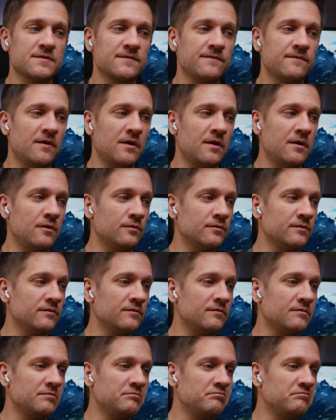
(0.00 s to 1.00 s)

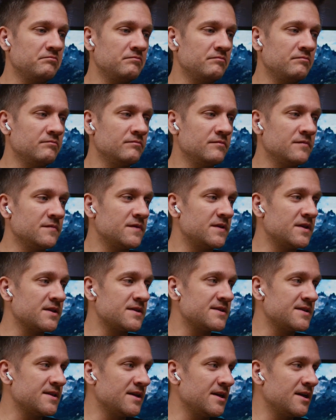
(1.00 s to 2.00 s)
found the
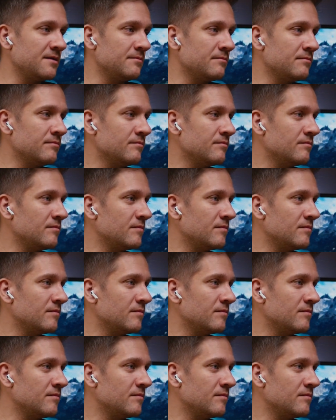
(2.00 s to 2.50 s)
same.